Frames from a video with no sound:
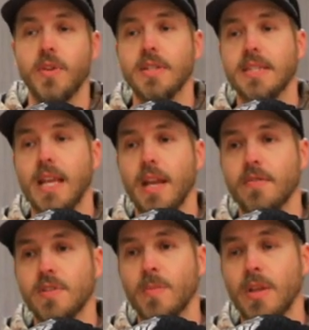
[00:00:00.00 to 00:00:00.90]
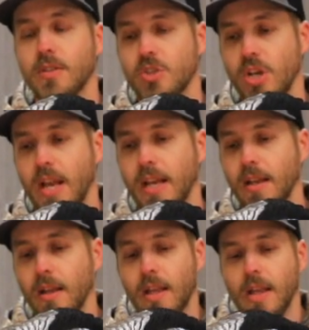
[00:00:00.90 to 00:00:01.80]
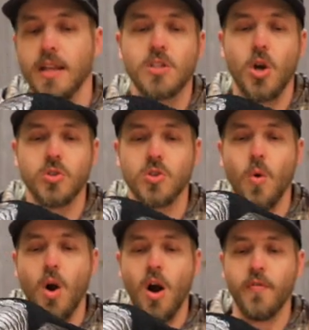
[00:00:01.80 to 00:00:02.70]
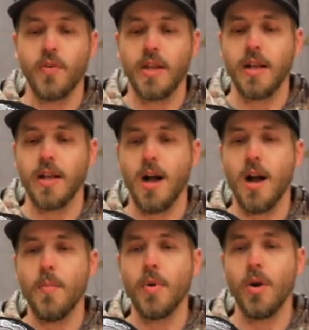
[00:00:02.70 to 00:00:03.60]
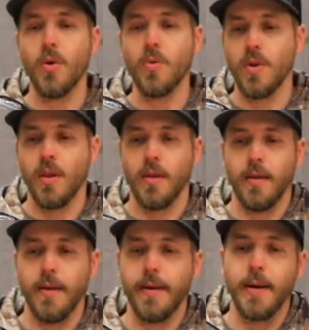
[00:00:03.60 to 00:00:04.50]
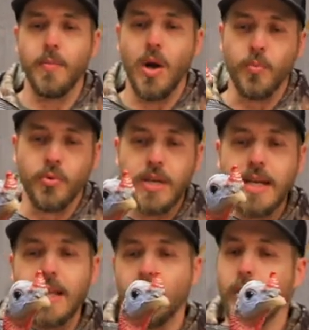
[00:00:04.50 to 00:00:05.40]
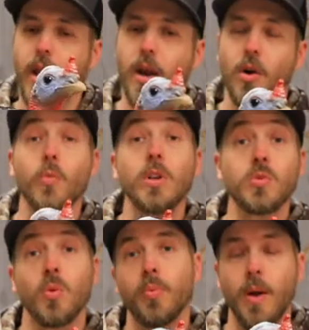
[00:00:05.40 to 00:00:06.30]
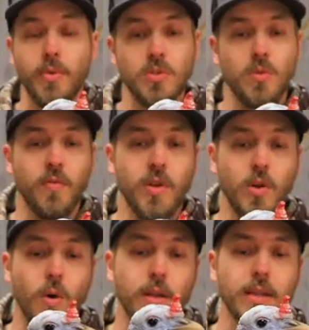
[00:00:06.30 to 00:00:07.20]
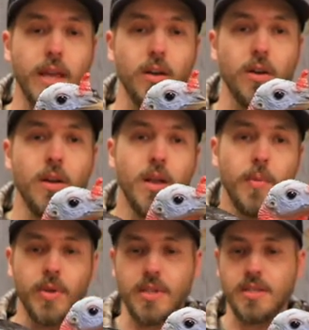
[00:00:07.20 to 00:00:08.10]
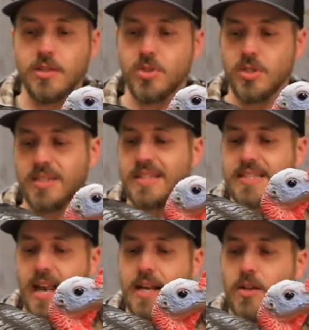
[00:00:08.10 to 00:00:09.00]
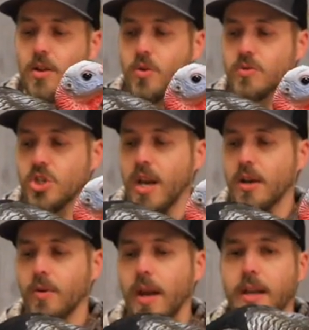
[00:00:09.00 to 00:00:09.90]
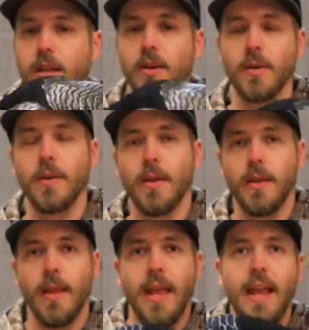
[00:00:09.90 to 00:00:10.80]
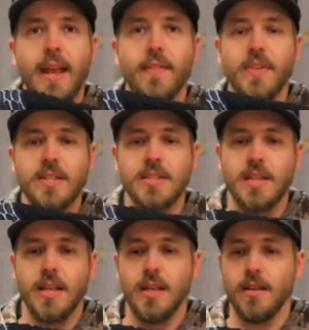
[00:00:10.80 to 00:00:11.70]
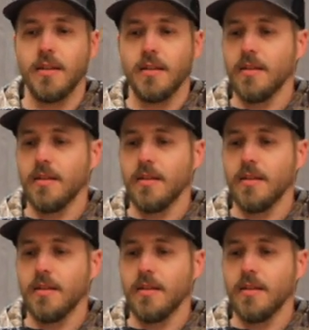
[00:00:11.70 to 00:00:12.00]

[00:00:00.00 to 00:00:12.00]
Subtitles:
for this Dave Smith Jake. It's also offered in a combo, a breeding pair, which we'll probably do a video on later. But this is just the standalone Jake right here, and this thing,